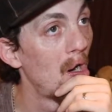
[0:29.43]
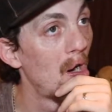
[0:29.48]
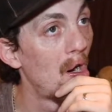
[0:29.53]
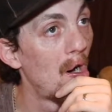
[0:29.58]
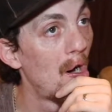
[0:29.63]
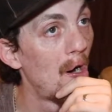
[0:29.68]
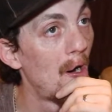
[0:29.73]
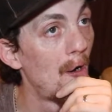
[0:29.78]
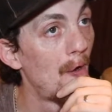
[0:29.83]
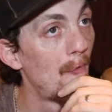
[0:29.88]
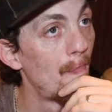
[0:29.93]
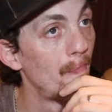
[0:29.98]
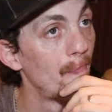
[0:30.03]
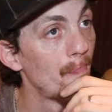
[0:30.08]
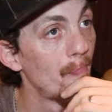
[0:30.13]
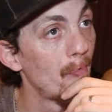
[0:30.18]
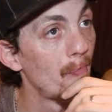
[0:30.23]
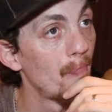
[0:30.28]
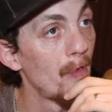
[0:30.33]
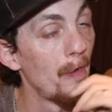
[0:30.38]

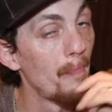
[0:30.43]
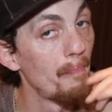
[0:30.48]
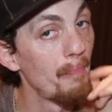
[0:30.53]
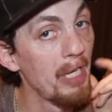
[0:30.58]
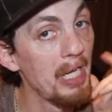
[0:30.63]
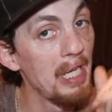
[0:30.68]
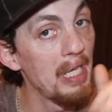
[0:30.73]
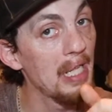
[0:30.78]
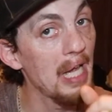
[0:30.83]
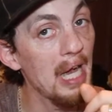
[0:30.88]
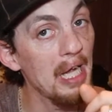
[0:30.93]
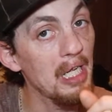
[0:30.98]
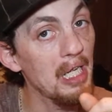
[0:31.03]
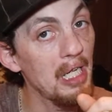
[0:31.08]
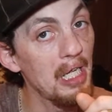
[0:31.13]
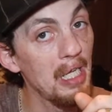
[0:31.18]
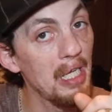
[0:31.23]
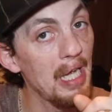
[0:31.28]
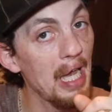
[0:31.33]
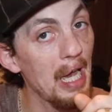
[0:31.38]
But being that
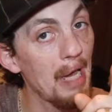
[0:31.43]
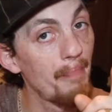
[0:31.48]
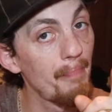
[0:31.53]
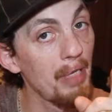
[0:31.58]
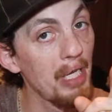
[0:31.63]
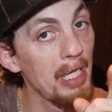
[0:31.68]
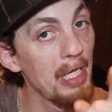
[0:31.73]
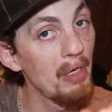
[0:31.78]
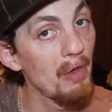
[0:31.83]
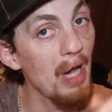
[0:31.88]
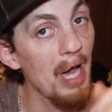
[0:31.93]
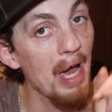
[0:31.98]
she can't be here,